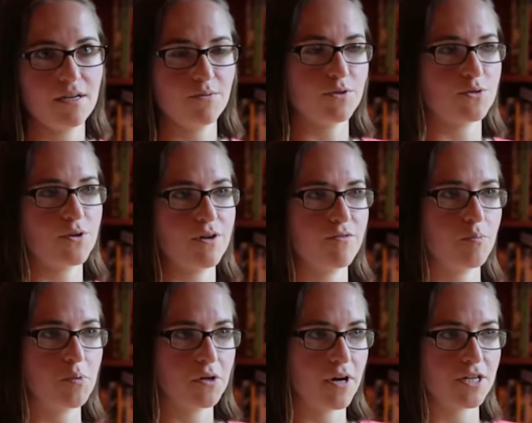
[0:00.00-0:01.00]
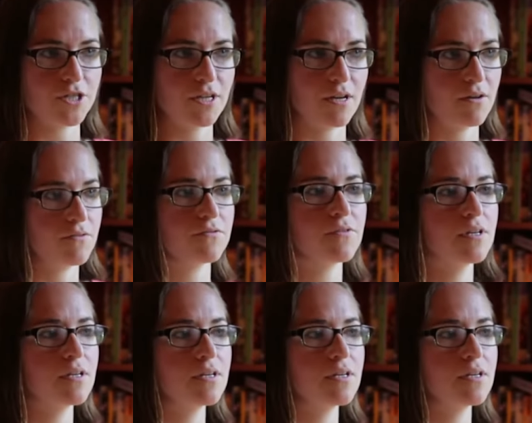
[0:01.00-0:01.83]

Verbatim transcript: It was sort of a progression of